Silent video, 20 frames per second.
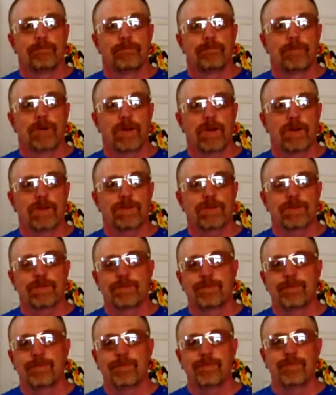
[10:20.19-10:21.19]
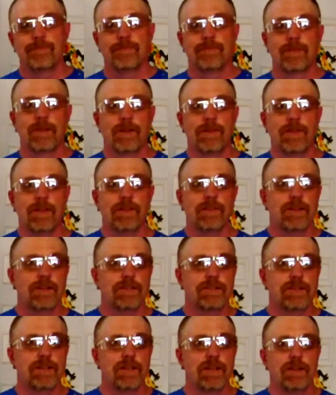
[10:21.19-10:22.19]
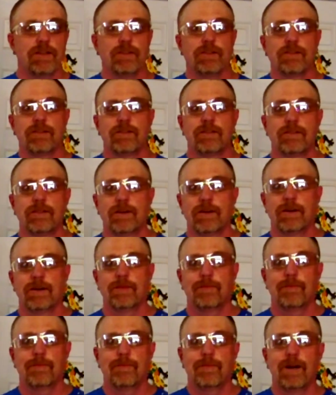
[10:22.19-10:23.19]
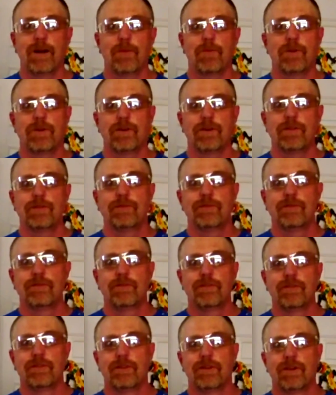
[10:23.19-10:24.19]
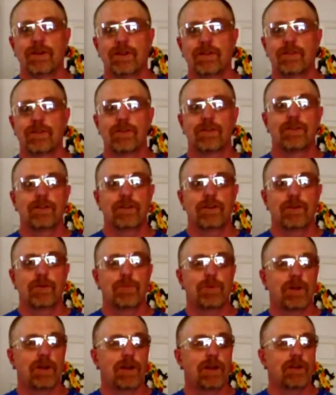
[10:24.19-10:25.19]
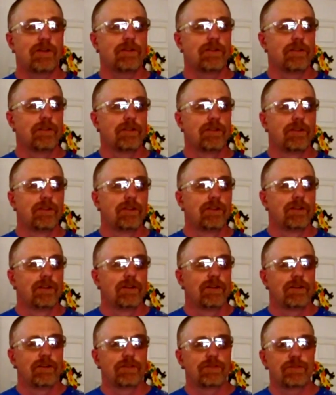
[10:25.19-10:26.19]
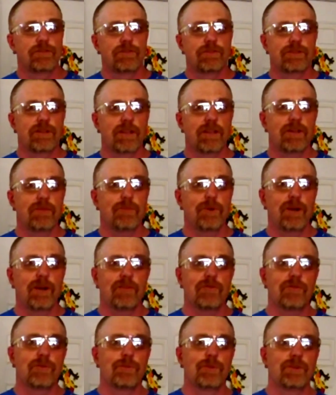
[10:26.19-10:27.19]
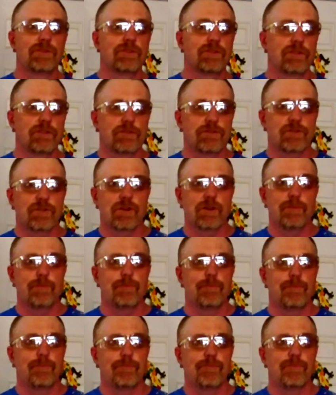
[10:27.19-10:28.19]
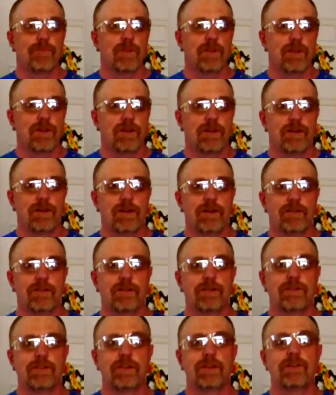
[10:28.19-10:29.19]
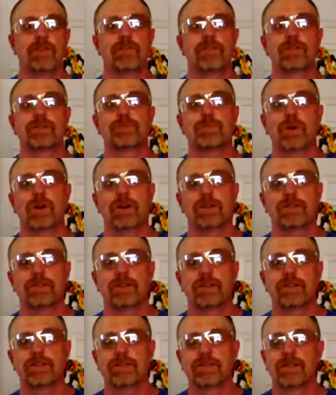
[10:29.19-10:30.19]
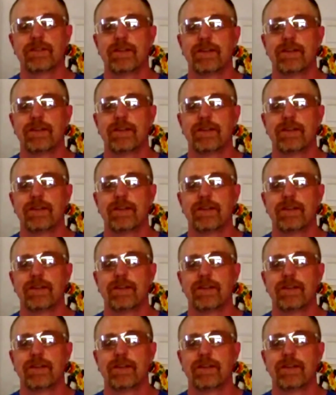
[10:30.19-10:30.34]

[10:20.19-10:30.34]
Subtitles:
What else? I think that's it. I will turn another platter as soon as I get back from this little trip, and continue this process,